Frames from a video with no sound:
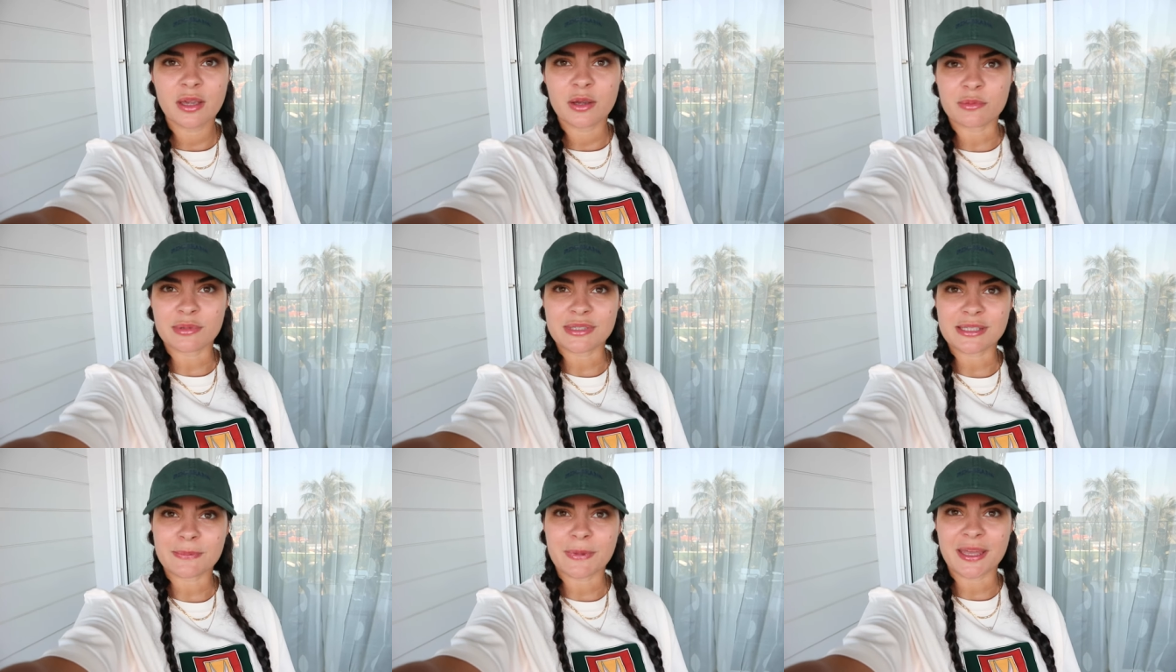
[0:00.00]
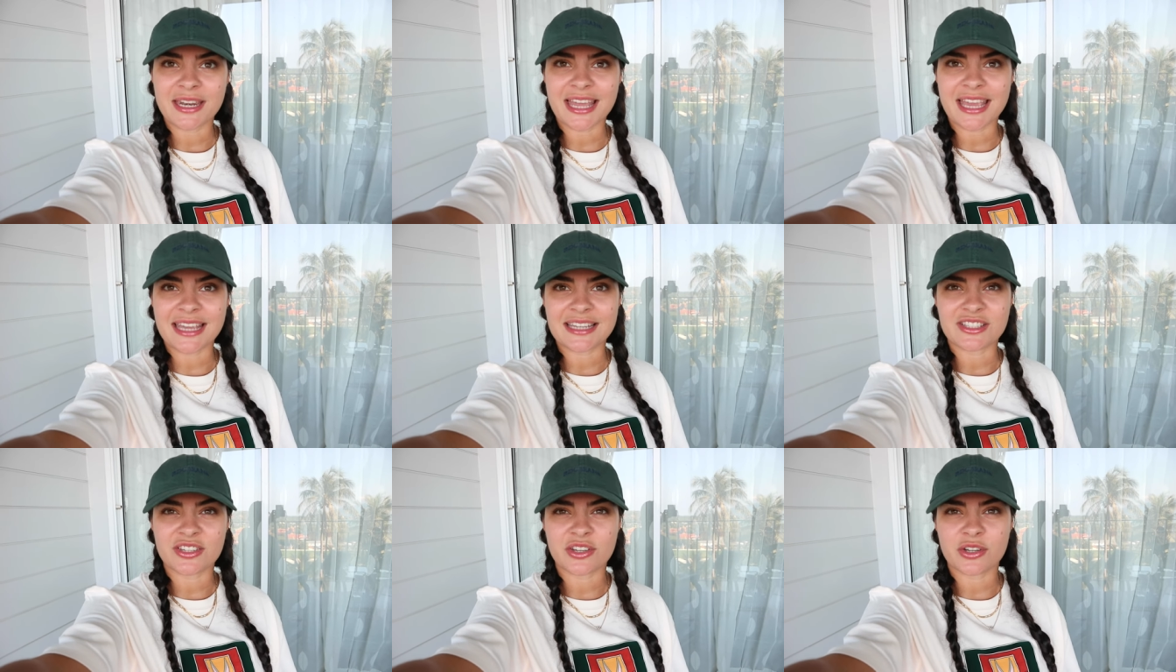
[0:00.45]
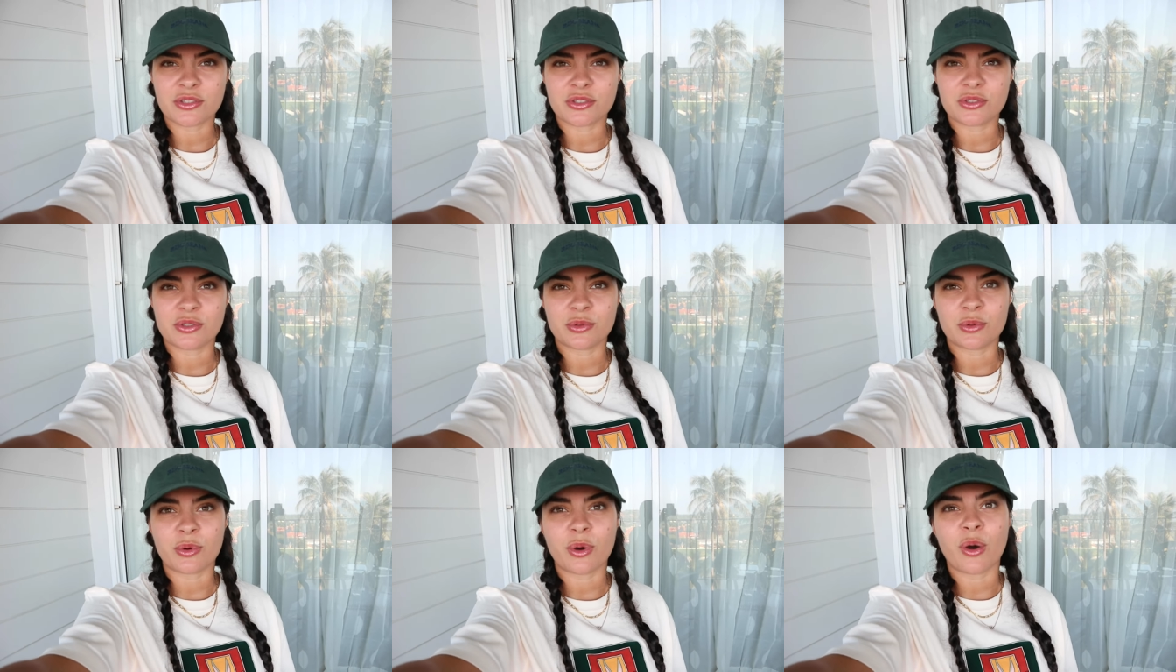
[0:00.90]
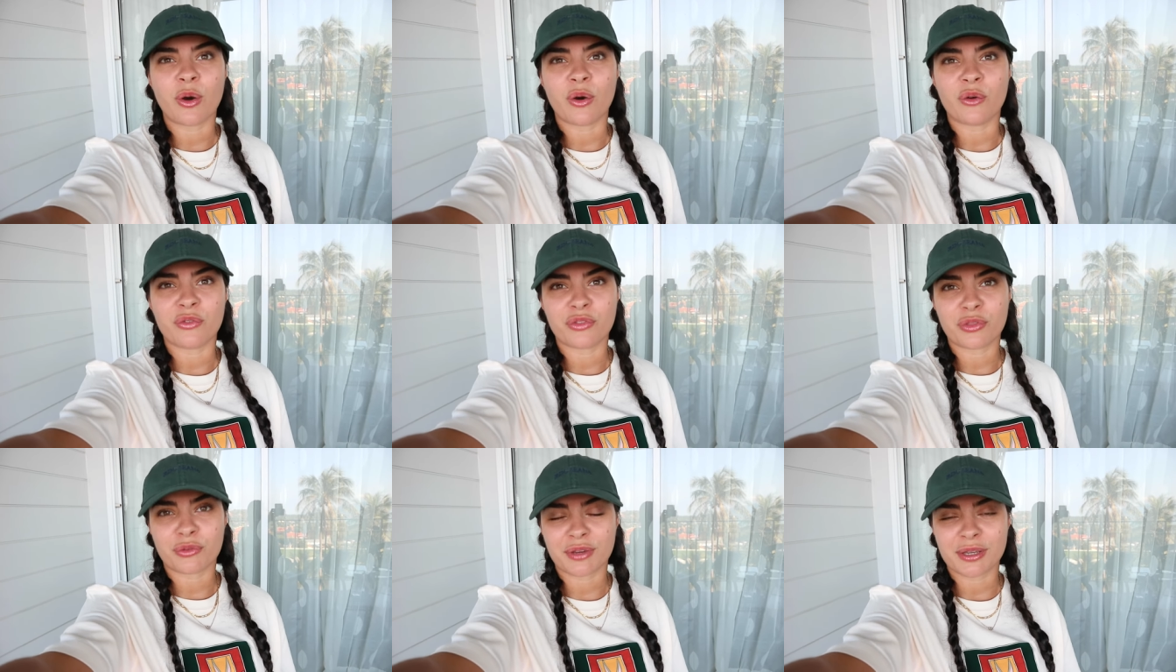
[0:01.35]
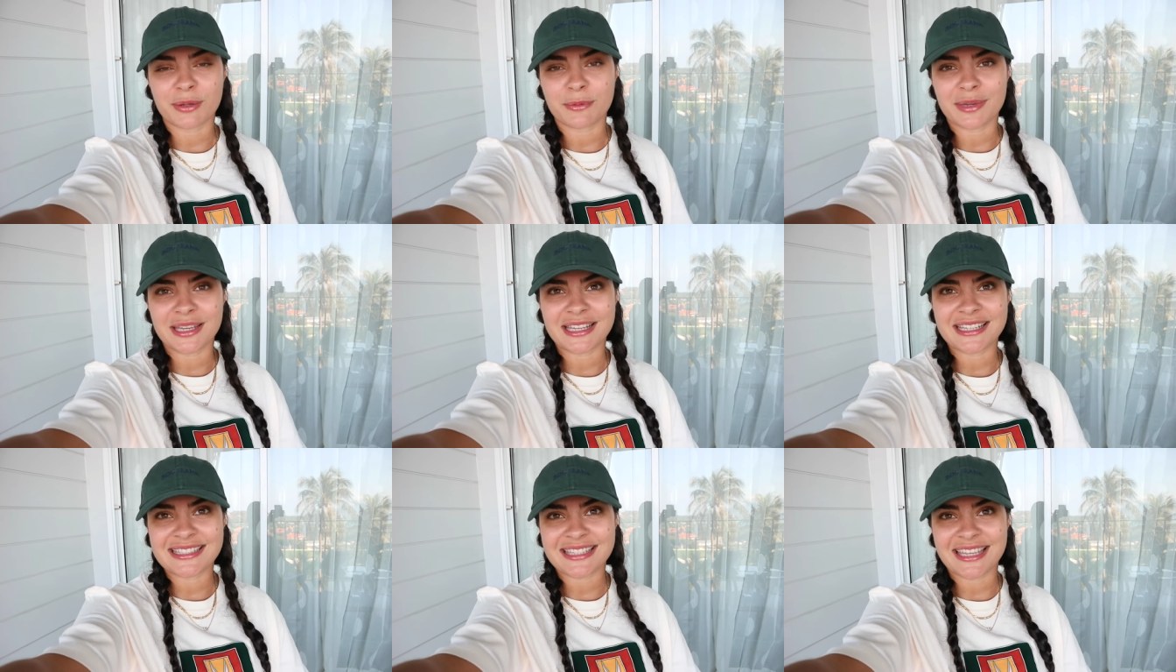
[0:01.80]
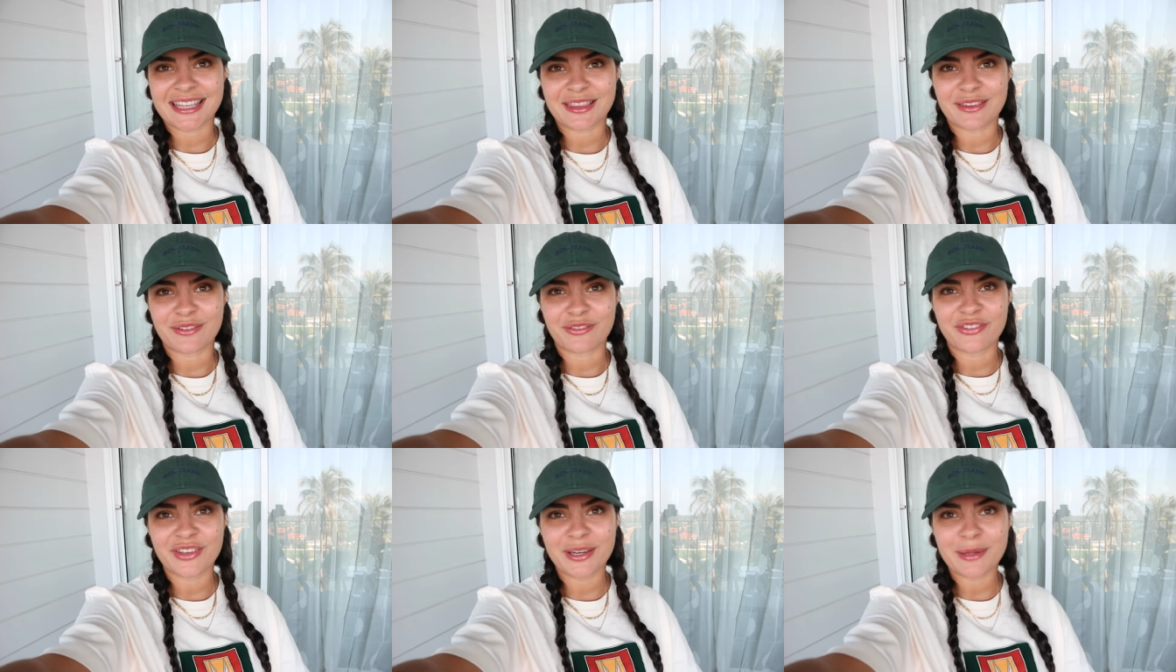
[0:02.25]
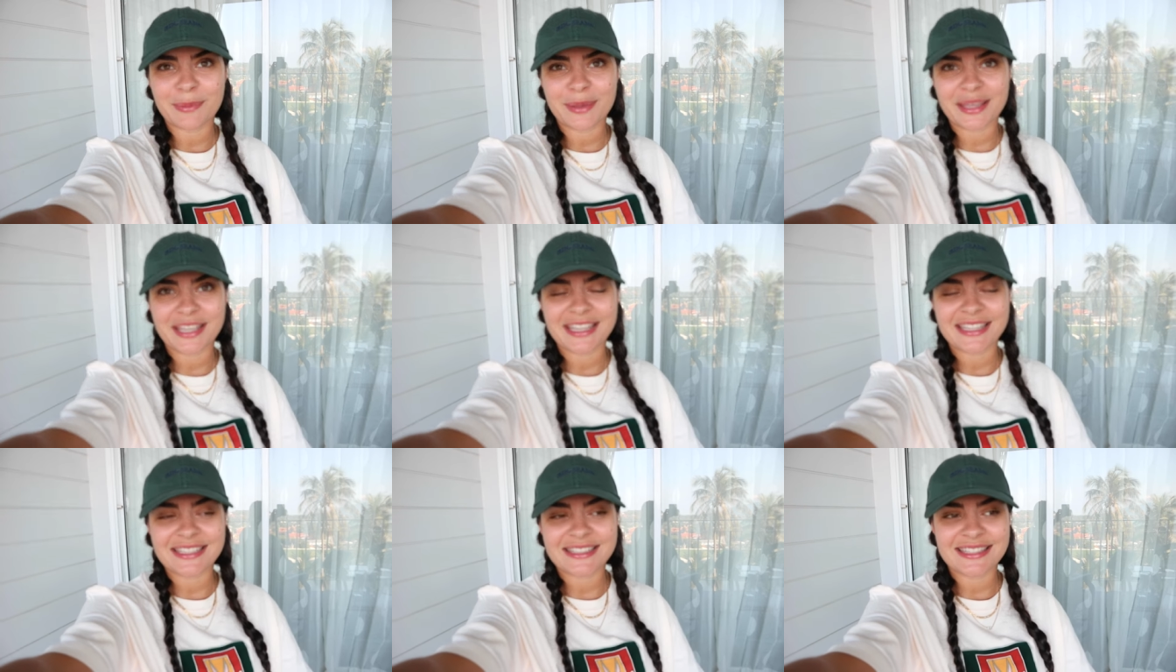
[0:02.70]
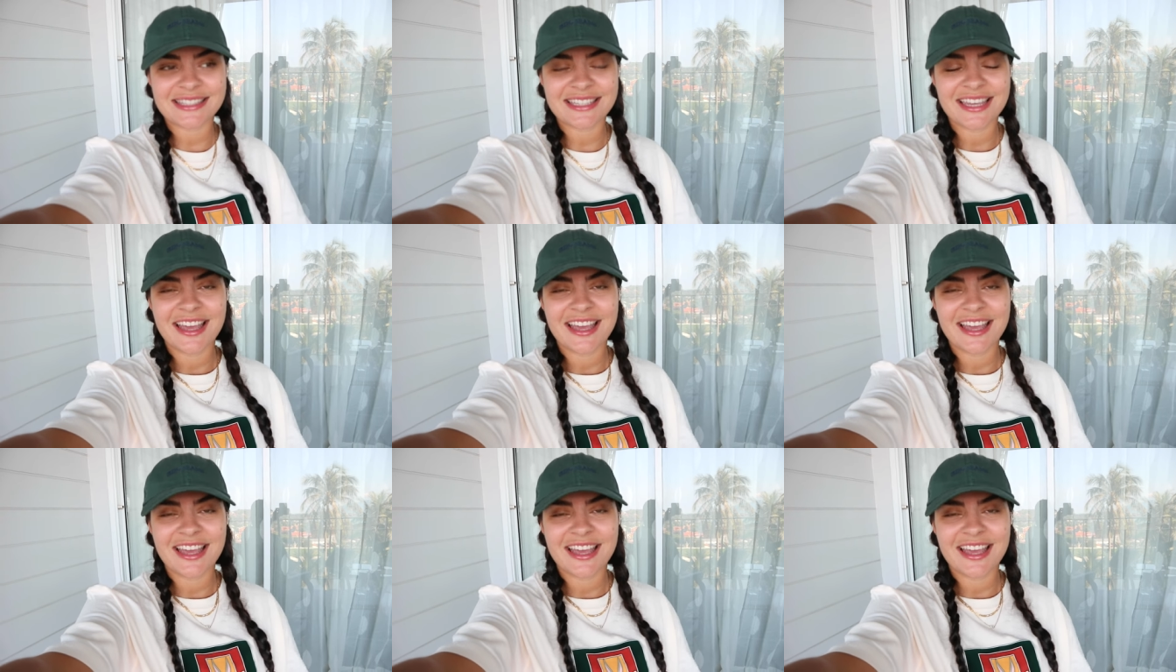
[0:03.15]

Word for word: We spent a total of three weeks in the Philippines,